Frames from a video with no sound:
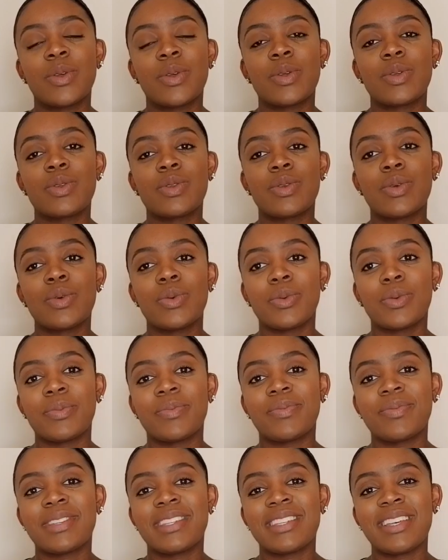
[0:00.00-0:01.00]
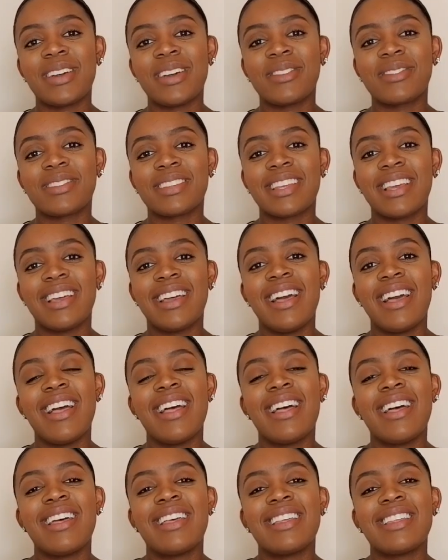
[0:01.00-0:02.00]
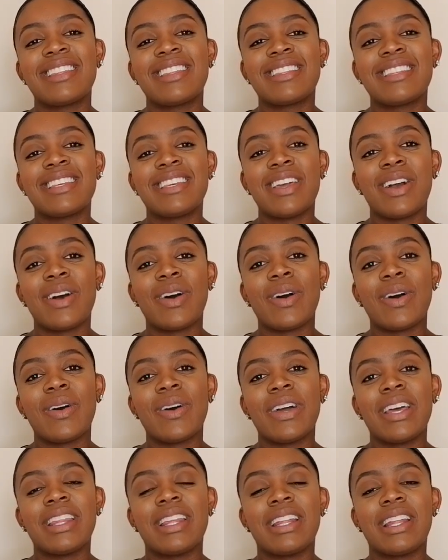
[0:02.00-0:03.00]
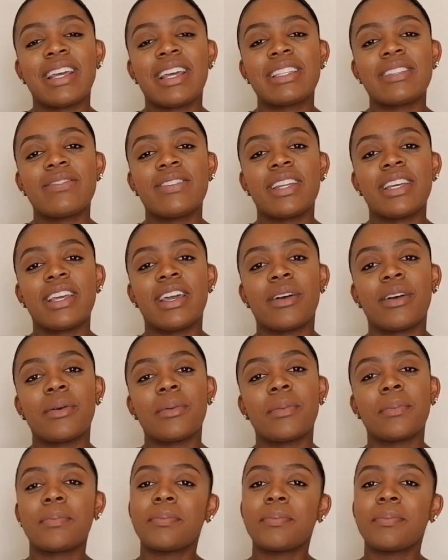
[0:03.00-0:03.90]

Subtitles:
soon. So see y'all in the next video.